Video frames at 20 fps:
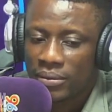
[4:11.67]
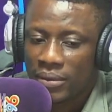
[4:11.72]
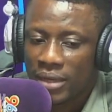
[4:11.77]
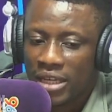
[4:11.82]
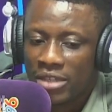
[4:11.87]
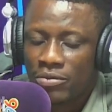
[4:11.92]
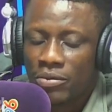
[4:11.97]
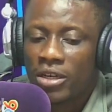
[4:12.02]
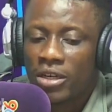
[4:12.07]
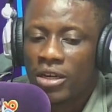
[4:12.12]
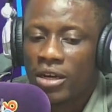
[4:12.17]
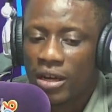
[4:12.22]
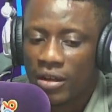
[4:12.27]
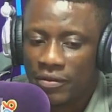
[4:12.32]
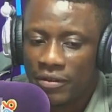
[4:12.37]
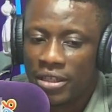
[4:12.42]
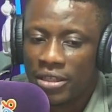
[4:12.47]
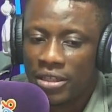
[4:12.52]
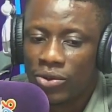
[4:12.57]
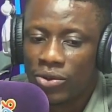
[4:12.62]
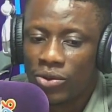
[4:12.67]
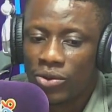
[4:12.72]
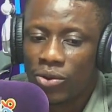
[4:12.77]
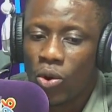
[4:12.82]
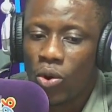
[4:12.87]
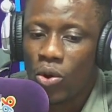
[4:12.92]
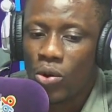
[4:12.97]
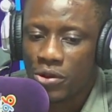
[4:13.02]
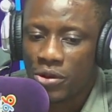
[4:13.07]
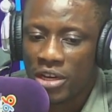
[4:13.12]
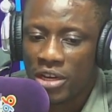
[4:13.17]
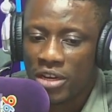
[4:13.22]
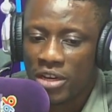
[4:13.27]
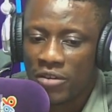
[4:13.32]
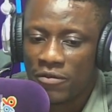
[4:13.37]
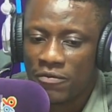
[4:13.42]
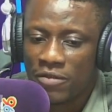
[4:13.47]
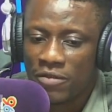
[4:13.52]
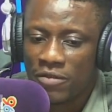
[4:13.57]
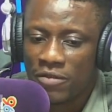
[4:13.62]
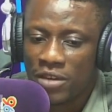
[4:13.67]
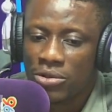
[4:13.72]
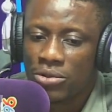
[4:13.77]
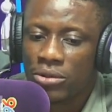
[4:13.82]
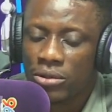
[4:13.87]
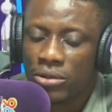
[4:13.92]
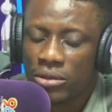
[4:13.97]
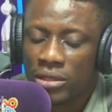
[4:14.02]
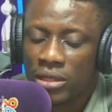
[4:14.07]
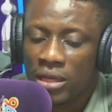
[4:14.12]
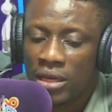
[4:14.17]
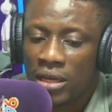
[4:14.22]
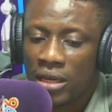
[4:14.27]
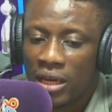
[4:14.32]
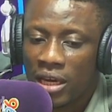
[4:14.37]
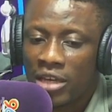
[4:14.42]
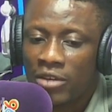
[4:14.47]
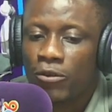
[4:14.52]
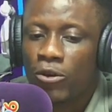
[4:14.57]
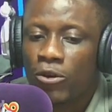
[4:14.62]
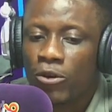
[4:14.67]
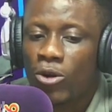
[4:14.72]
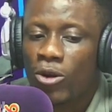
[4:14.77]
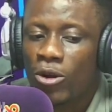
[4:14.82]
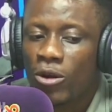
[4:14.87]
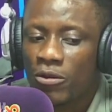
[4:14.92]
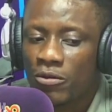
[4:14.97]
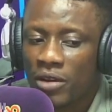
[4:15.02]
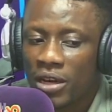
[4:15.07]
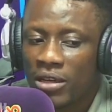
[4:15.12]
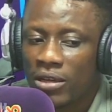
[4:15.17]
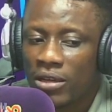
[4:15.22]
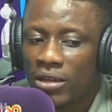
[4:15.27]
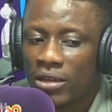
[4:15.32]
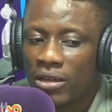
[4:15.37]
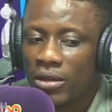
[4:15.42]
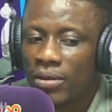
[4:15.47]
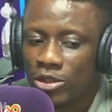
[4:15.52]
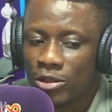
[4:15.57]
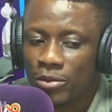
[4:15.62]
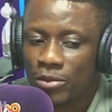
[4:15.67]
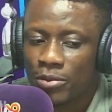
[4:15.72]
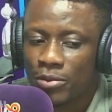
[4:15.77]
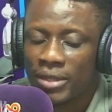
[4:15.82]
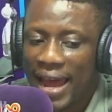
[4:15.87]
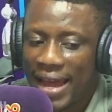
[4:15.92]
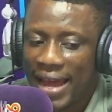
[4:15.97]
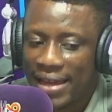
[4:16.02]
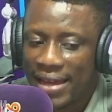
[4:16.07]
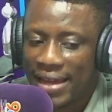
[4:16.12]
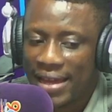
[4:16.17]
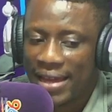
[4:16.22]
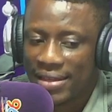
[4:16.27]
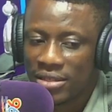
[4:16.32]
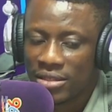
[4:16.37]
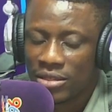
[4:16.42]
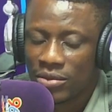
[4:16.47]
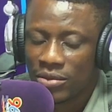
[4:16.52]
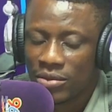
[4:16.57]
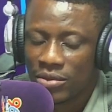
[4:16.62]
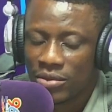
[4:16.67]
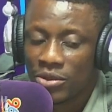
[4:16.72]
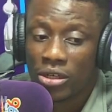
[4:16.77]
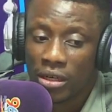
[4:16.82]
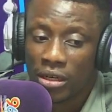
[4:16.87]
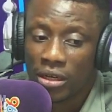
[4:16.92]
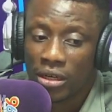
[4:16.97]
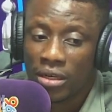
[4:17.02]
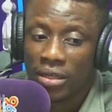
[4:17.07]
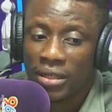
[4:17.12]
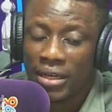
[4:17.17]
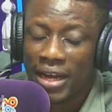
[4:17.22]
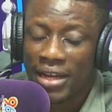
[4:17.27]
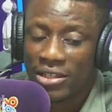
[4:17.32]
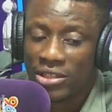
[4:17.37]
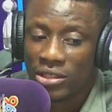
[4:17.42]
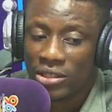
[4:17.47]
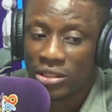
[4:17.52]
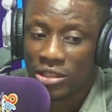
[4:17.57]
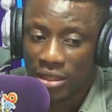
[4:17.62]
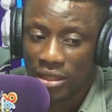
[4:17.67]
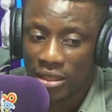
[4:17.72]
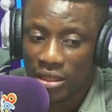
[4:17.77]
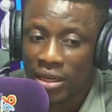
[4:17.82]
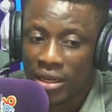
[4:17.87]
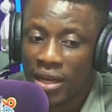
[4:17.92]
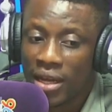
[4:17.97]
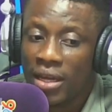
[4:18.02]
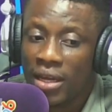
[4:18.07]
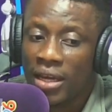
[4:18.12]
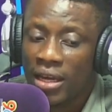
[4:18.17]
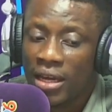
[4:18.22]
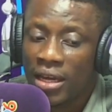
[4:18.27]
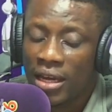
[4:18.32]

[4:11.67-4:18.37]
has recovered all three vehicles involved in the multiple accident which occurred at Shitta